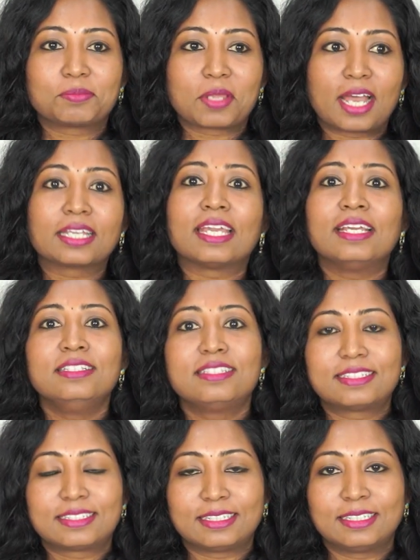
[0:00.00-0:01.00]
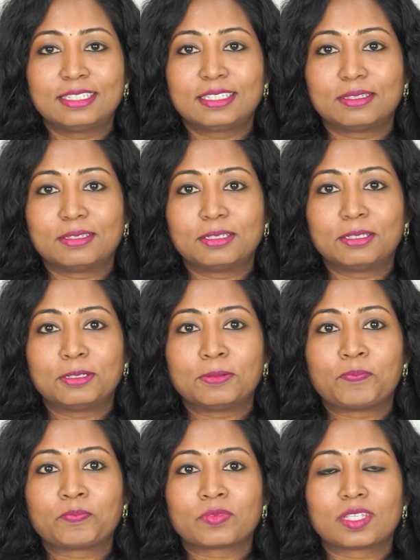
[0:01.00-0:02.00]
against it
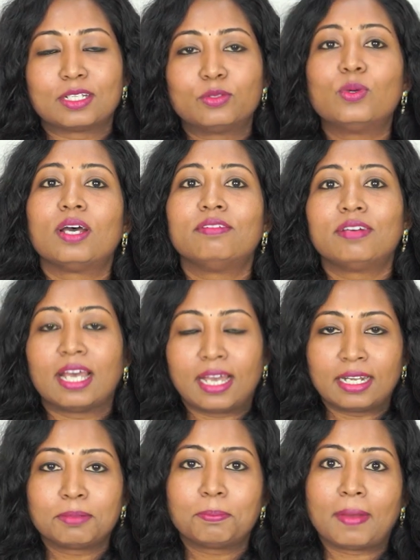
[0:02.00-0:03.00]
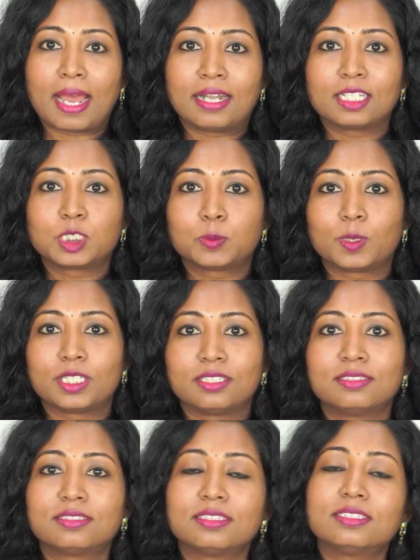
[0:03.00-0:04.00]
who have had bad
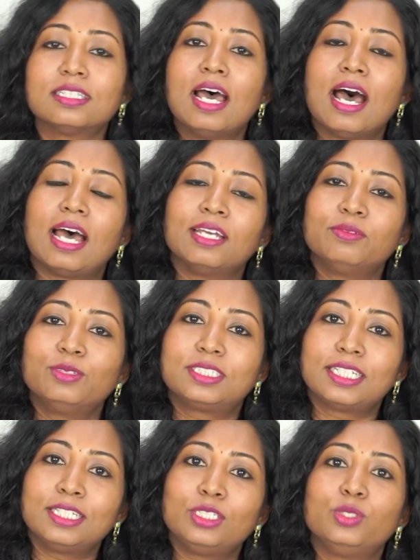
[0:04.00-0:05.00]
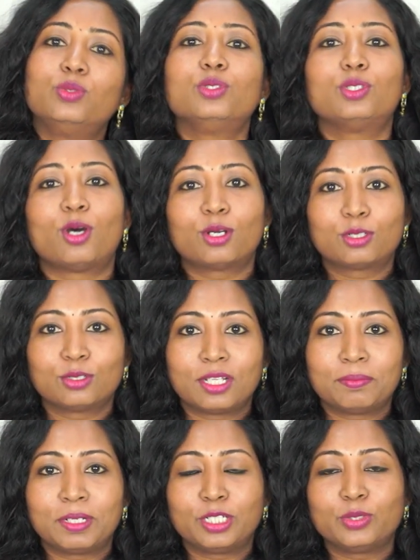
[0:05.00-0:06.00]
experiences. I would say you talk to
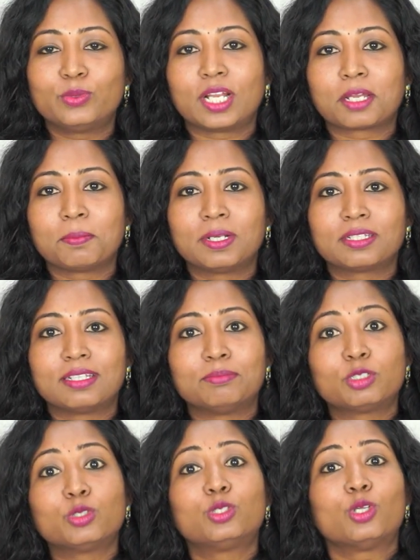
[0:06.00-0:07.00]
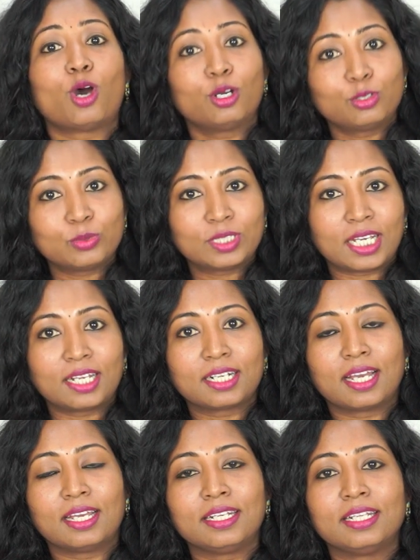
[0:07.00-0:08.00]
them and you recommend them to talk to their
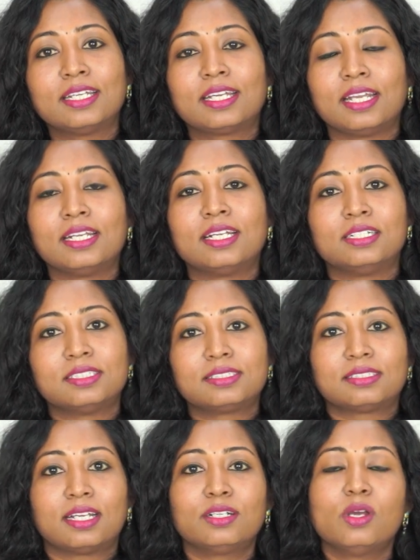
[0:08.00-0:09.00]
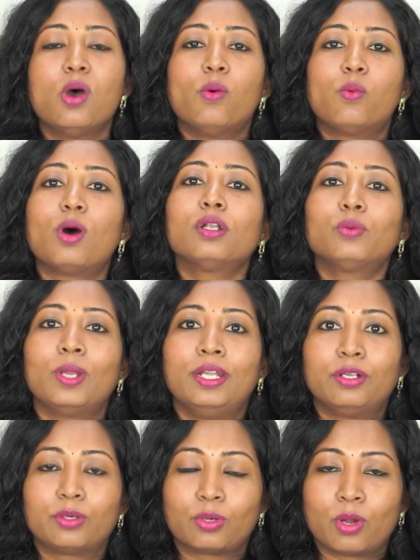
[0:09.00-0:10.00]
gynec and understand what
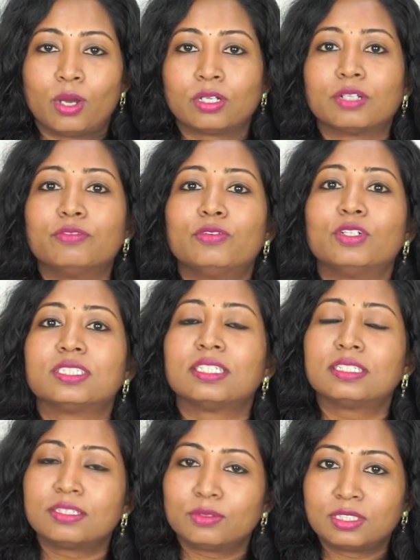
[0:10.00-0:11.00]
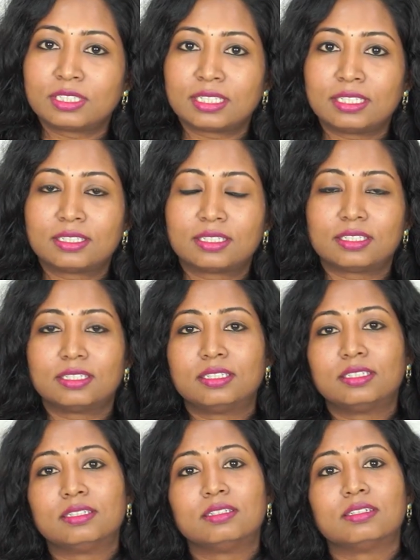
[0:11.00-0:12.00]
went wrong. Wasn't it
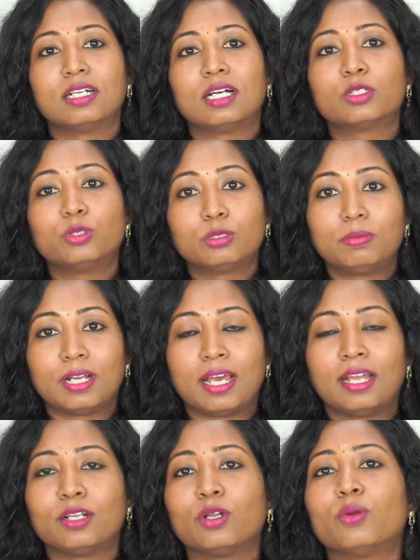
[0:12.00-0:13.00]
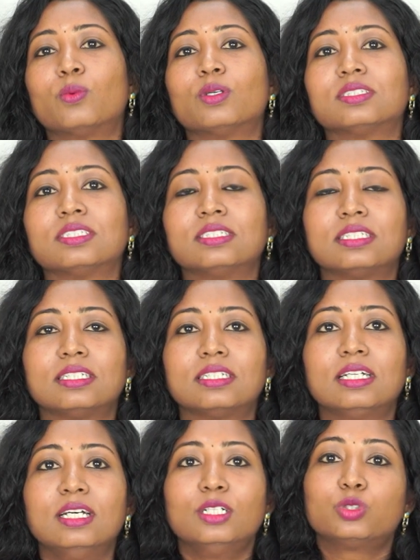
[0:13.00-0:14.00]
a good brand, or wasn't
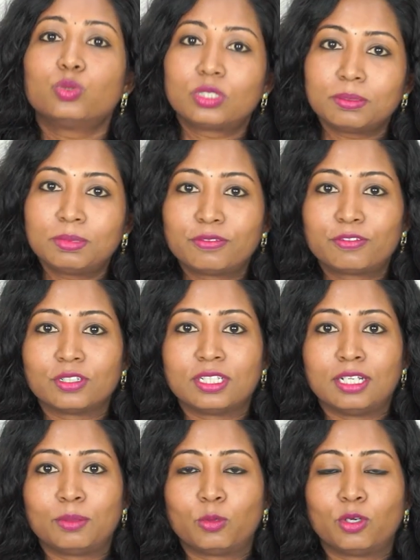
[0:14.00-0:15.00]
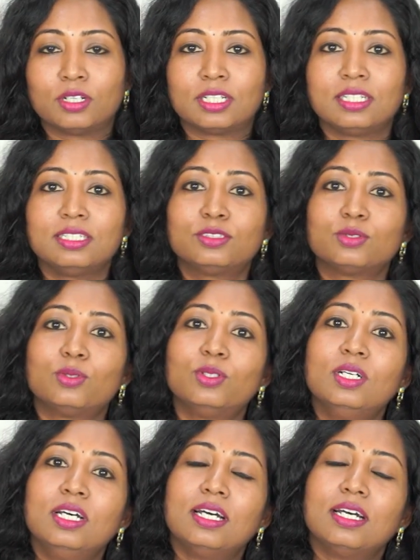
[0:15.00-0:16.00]
it suitable for their body? So